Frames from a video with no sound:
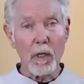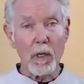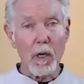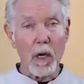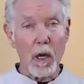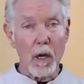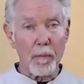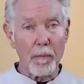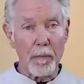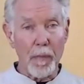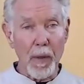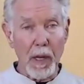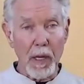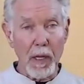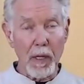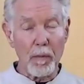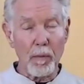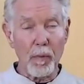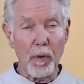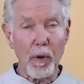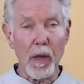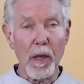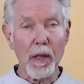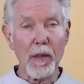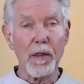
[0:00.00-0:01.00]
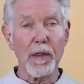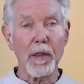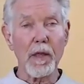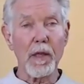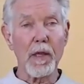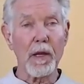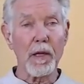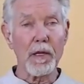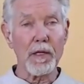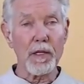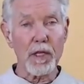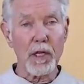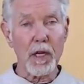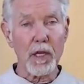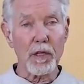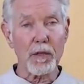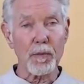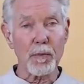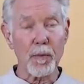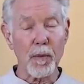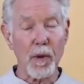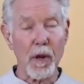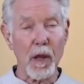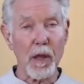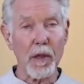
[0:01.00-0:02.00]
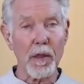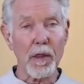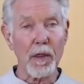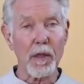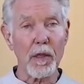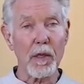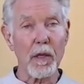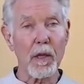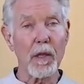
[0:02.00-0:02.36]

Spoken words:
a belly breath and a chest breath,